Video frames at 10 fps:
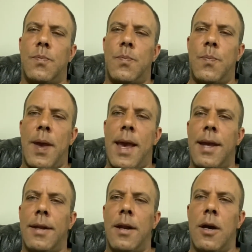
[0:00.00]

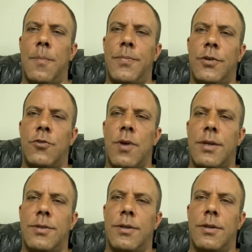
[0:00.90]
padded up the
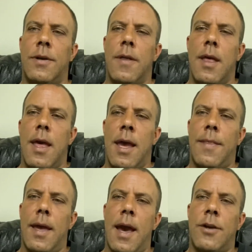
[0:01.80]
dresser
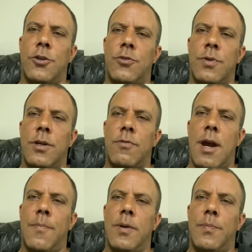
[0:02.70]
and they had to shrink
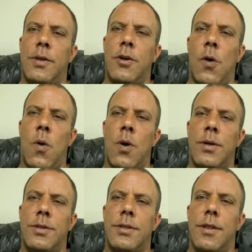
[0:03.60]
wrap it
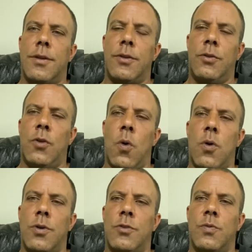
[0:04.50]
because the
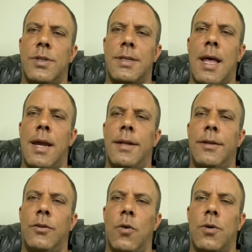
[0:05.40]
doors were
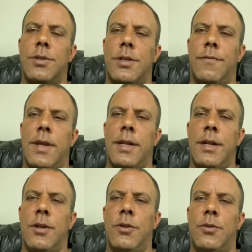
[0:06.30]
sliding doors and if they
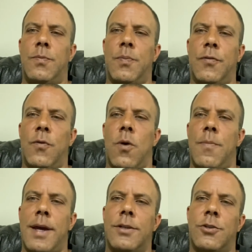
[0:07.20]
didn't
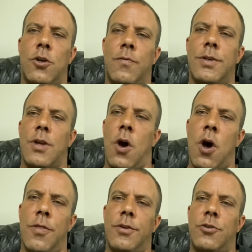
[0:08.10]
perform that service
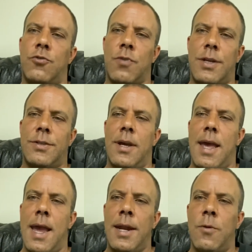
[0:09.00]
on the dresser
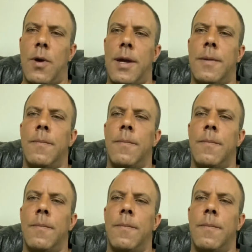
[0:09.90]
anyway,